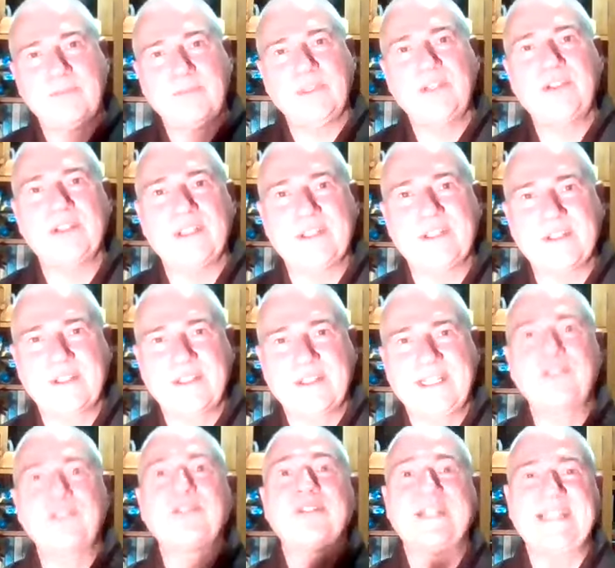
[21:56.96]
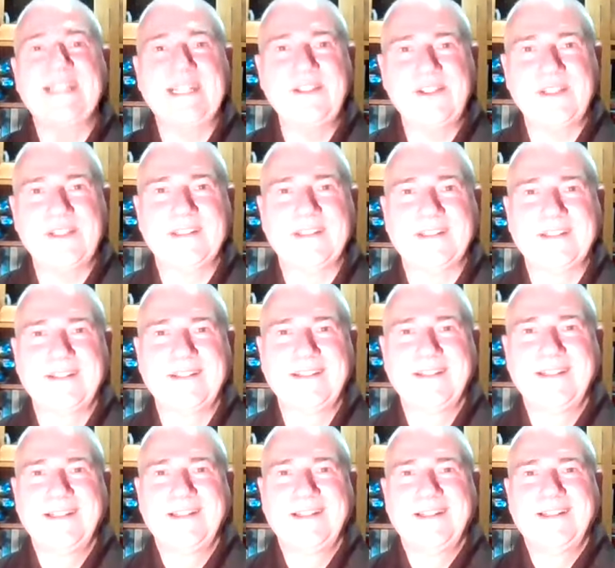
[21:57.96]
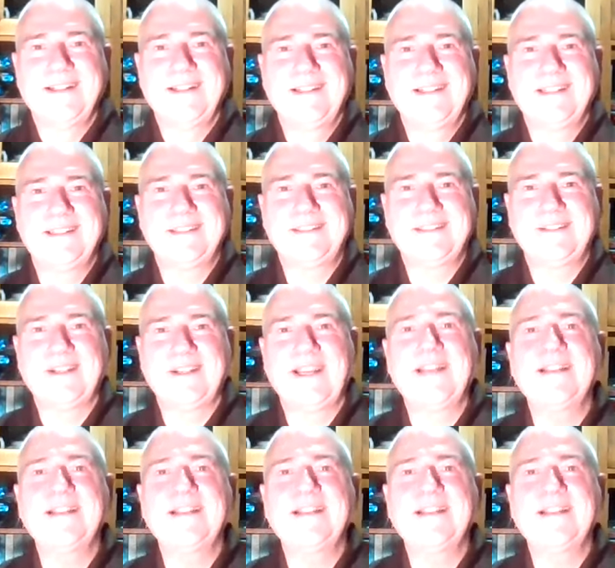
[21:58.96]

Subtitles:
images get your attention, and so